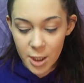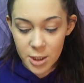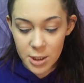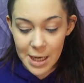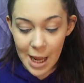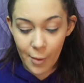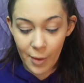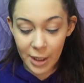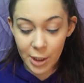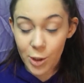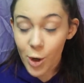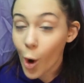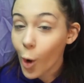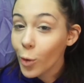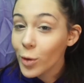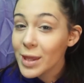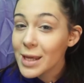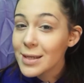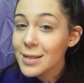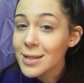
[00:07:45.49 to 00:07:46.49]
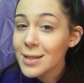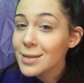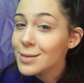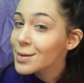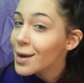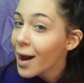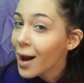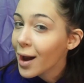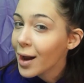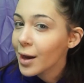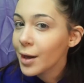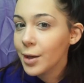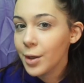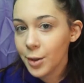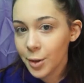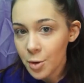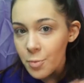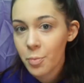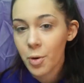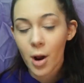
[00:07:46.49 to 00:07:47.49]
Now I know this is not a
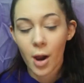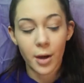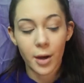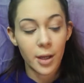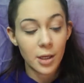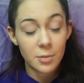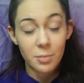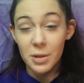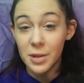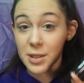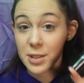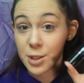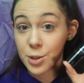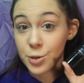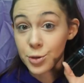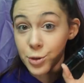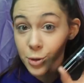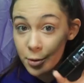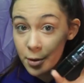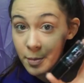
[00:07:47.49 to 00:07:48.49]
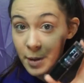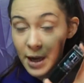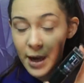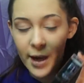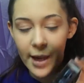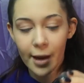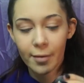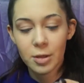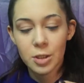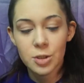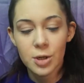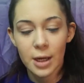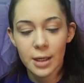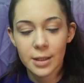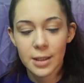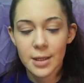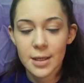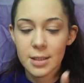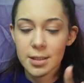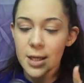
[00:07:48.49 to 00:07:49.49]
new product, but this is new to me. I haven't tried
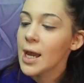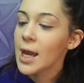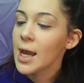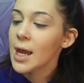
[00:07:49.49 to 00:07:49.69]
this.